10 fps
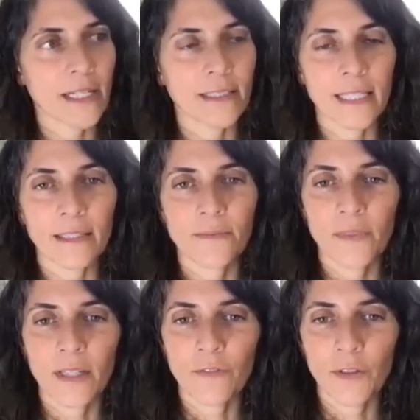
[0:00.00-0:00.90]
idea.
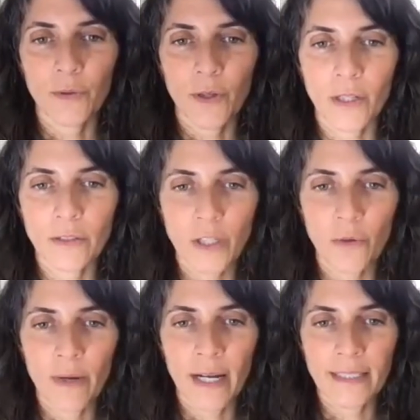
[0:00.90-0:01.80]
If you all
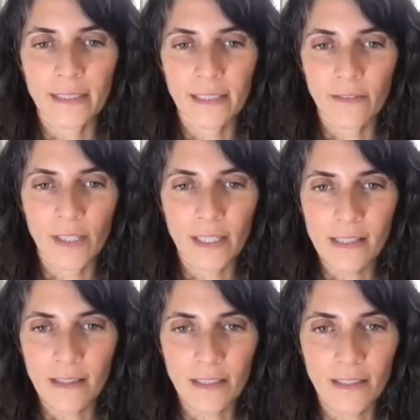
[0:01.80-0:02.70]
don't mind giving
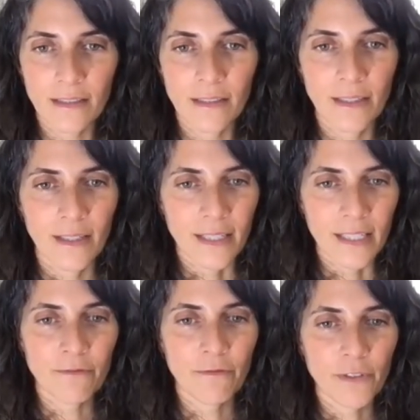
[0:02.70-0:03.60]
us a little
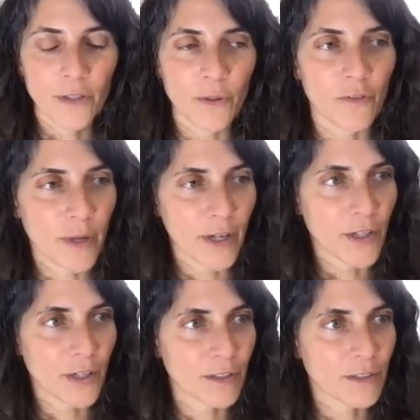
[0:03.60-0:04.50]
info of where
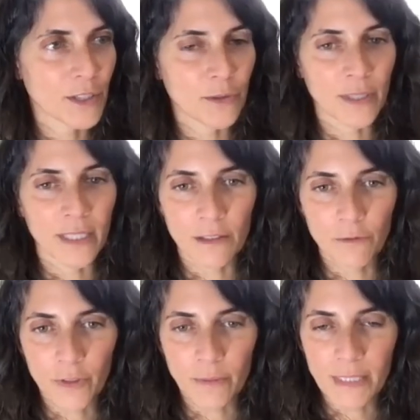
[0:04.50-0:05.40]
you're tuning
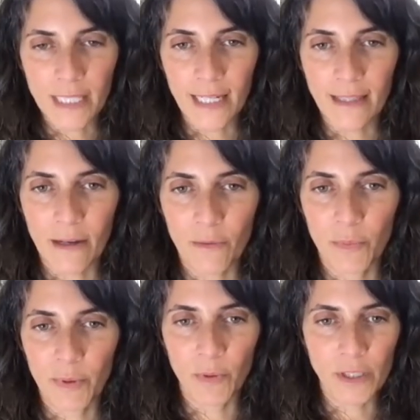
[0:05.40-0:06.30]
in from today, that
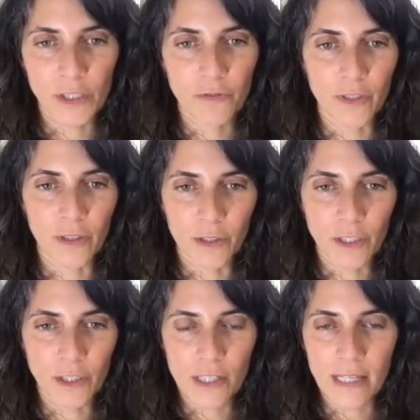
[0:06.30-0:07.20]
would be wonderful. You
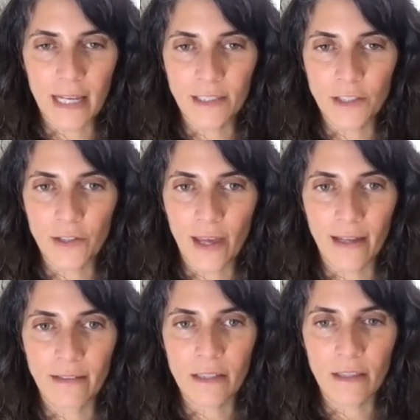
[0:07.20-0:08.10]
can just enter
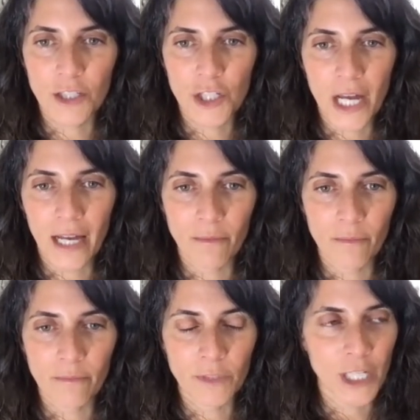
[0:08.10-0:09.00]
that into the chat
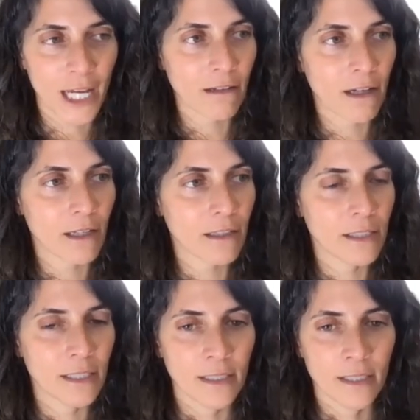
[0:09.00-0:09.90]
chat log.
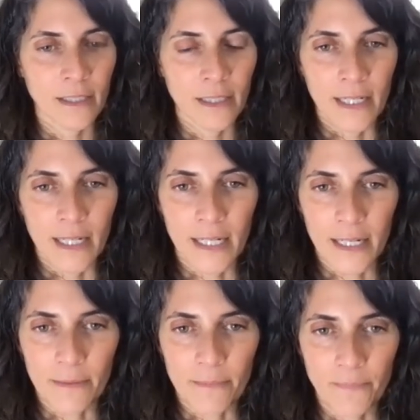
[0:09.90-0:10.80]

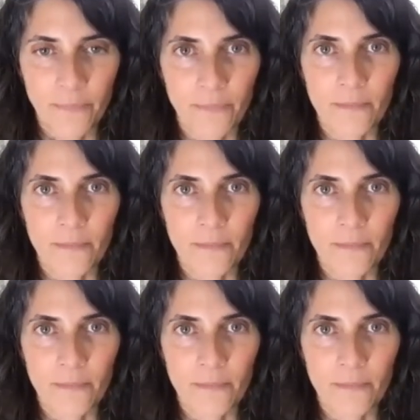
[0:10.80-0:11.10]
Um,